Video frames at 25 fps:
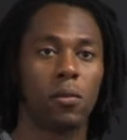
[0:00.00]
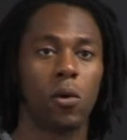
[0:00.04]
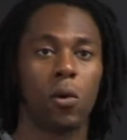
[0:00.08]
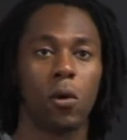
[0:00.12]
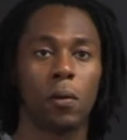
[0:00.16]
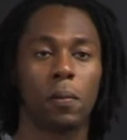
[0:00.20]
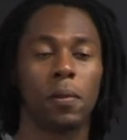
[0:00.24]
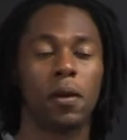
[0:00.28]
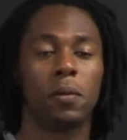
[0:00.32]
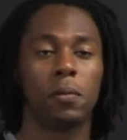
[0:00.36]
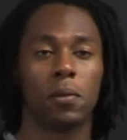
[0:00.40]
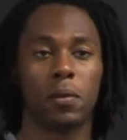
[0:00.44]

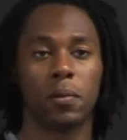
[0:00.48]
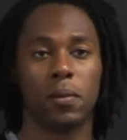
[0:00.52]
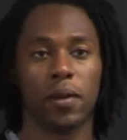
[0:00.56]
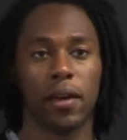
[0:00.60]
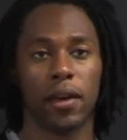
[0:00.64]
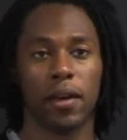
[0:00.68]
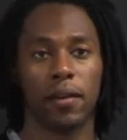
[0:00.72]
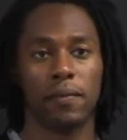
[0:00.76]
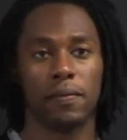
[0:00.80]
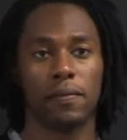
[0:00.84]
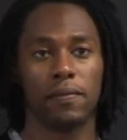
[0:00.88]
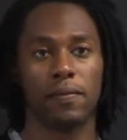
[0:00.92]
more people
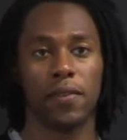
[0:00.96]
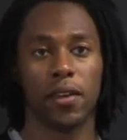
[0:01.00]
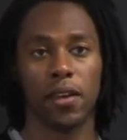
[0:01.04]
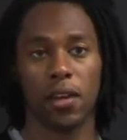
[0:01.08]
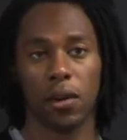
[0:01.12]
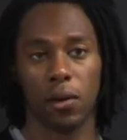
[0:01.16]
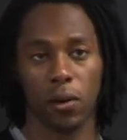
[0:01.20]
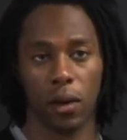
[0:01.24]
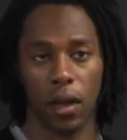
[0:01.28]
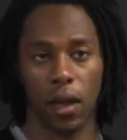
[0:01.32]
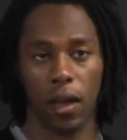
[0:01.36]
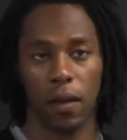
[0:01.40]
play
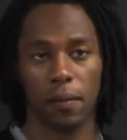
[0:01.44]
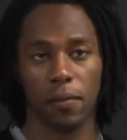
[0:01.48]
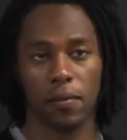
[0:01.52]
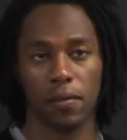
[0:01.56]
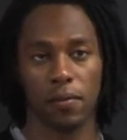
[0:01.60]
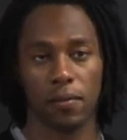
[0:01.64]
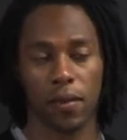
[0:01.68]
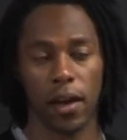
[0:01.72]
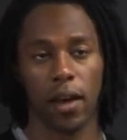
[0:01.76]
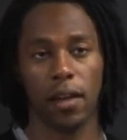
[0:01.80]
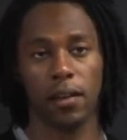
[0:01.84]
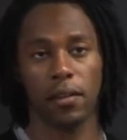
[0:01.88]
video
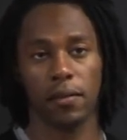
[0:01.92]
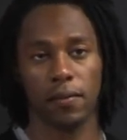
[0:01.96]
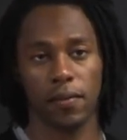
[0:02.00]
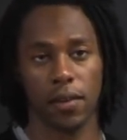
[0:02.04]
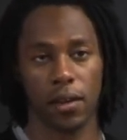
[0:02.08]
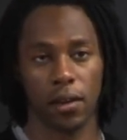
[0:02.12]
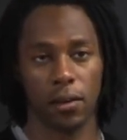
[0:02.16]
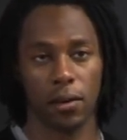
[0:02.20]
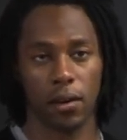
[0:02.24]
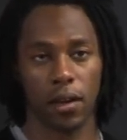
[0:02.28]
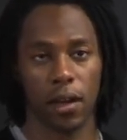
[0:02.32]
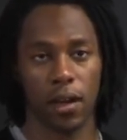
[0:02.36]
games, violent
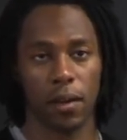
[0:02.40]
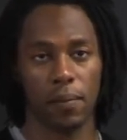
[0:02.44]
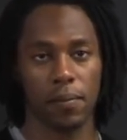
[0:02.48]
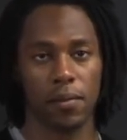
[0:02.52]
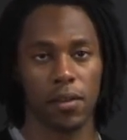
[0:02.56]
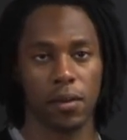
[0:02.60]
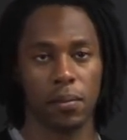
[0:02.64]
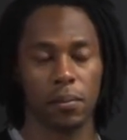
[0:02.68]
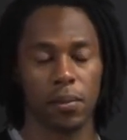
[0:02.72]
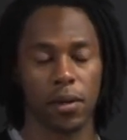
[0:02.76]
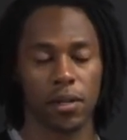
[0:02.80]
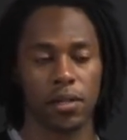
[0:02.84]
video
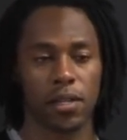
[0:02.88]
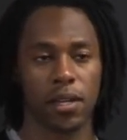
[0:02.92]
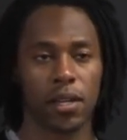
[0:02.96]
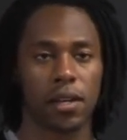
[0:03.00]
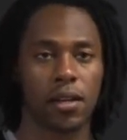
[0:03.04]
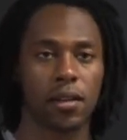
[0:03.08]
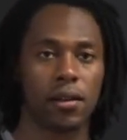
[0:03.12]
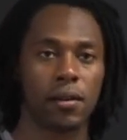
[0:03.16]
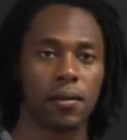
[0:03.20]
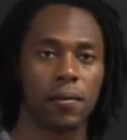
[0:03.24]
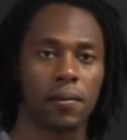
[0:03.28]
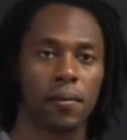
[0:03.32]
games in
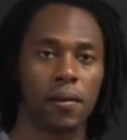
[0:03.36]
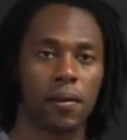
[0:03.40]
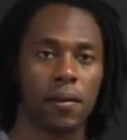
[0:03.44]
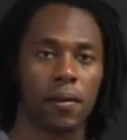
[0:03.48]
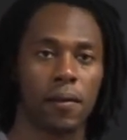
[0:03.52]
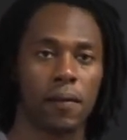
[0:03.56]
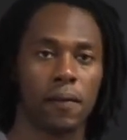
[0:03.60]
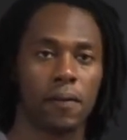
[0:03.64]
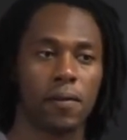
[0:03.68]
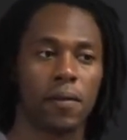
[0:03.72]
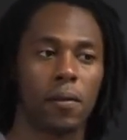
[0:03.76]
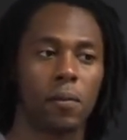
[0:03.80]
particular,
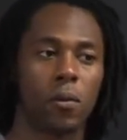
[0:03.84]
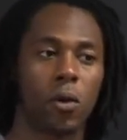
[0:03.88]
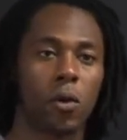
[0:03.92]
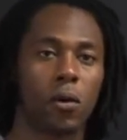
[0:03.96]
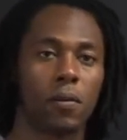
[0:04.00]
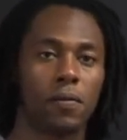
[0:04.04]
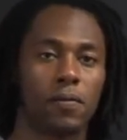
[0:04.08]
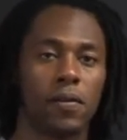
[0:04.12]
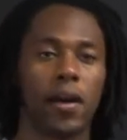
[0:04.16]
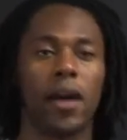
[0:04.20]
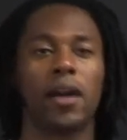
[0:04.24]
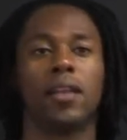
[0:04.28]
the
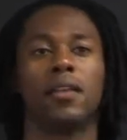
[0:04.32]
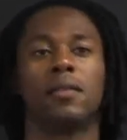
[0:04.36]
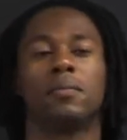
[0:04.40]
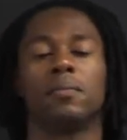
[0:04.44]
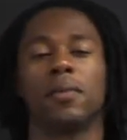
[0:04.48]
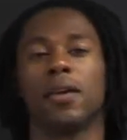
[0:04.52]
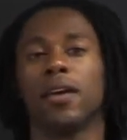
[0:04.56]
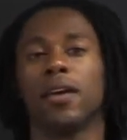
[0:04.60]
more violent